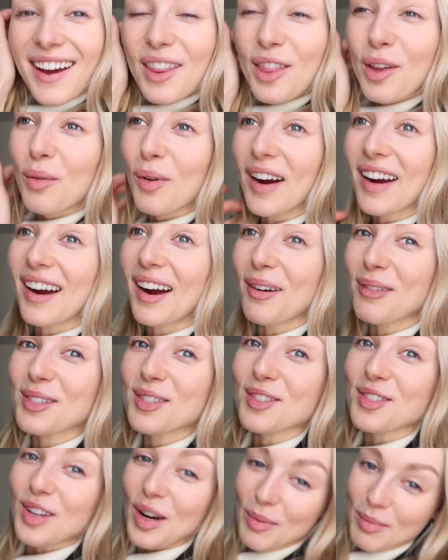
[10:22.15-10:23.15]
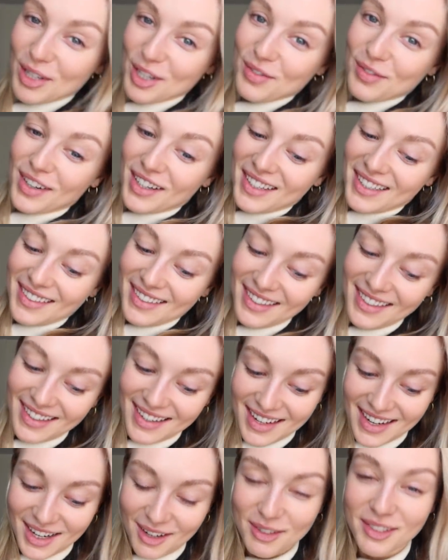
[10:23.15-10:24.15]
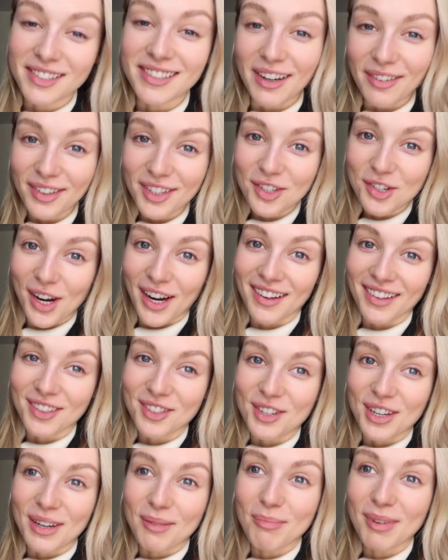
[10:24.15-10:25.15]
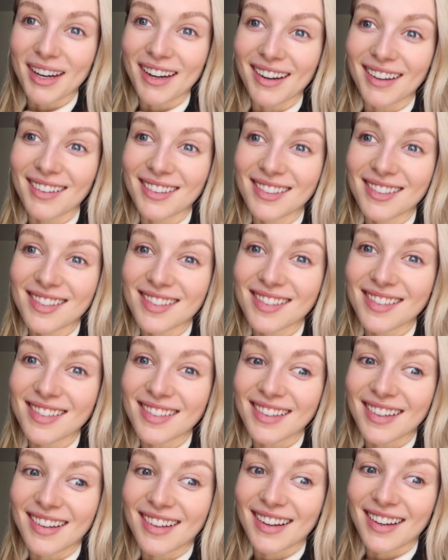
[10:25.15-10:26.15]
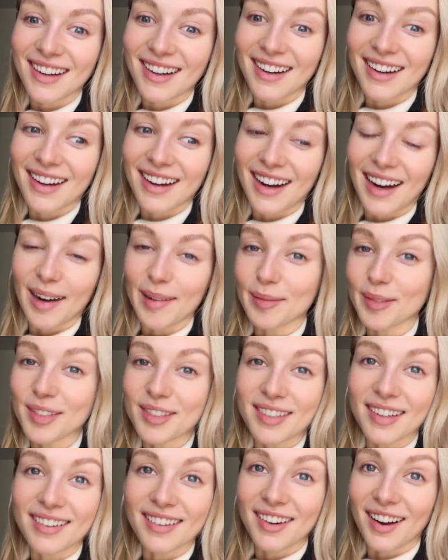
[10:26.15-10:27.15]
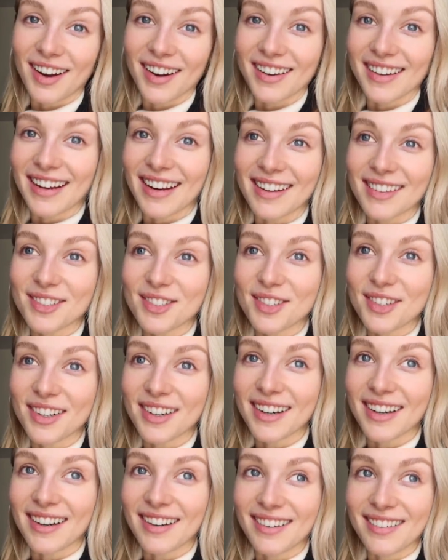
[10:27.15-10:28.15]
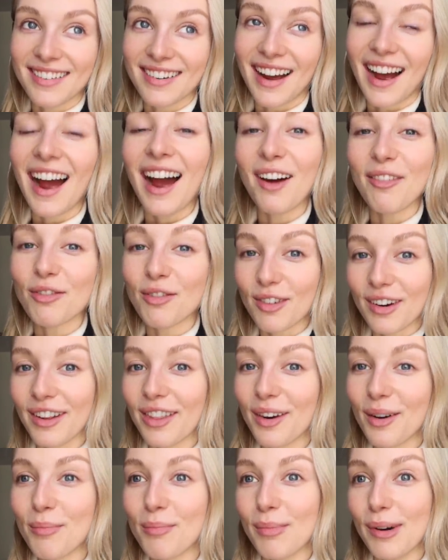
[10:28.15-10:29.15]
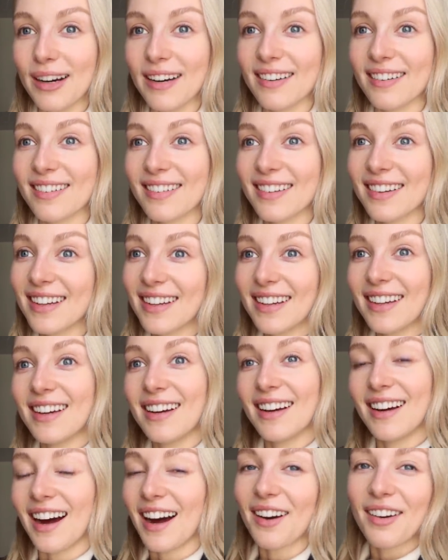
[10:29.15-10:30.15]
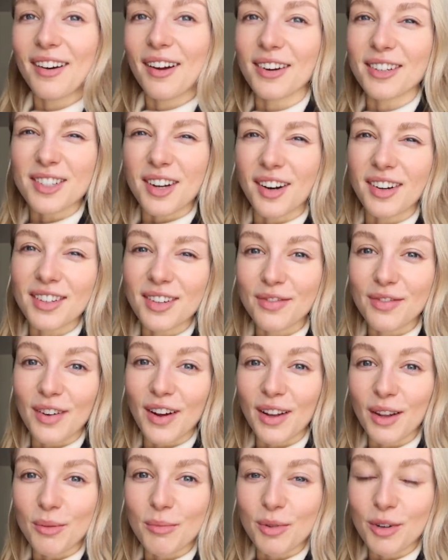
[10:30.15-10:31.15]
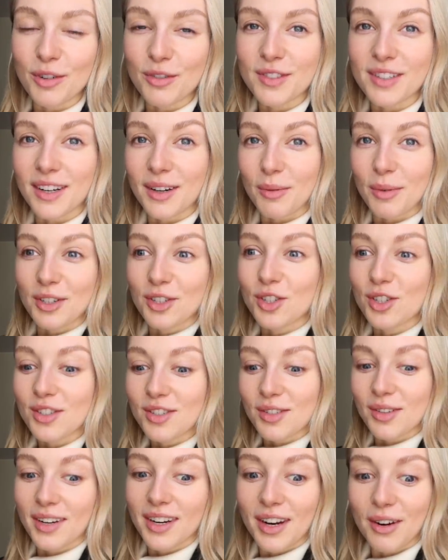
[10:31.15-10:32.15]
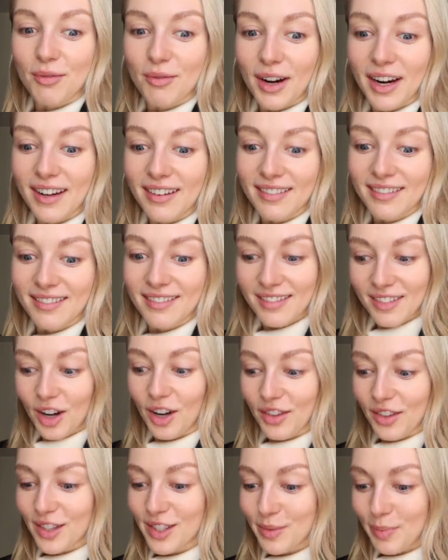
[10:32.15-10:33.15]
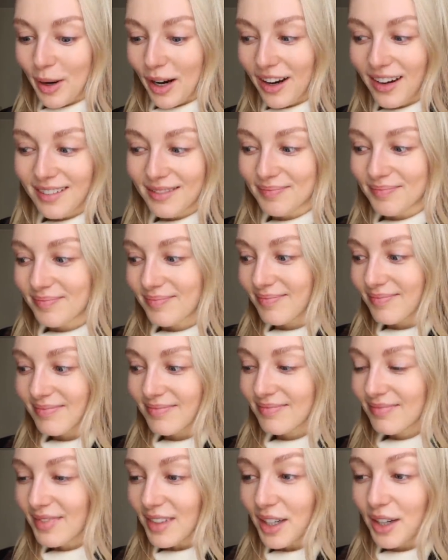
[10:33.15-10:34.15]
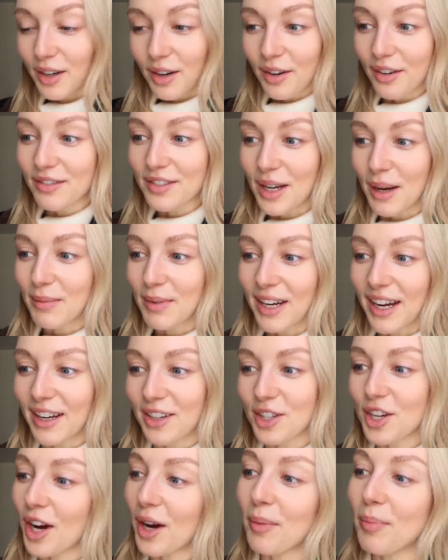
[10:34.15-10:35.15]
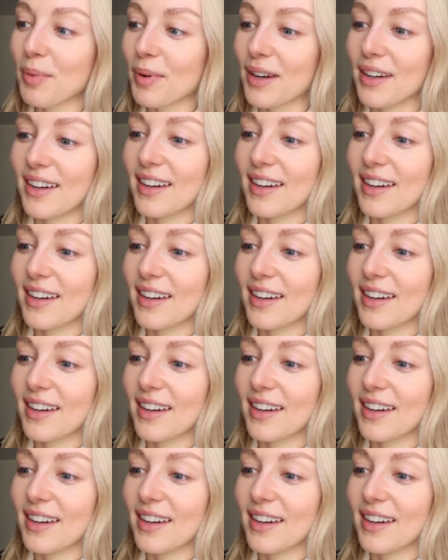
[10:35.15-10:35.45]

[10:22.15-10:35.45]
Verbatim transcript: The workout was so much fun. It was definitely challenging because I'm just like not a dancer, and I have rhythm, but I don't know, it's hard to follow moves like when she's doing it right on the spot. You know, I'm time to catch up.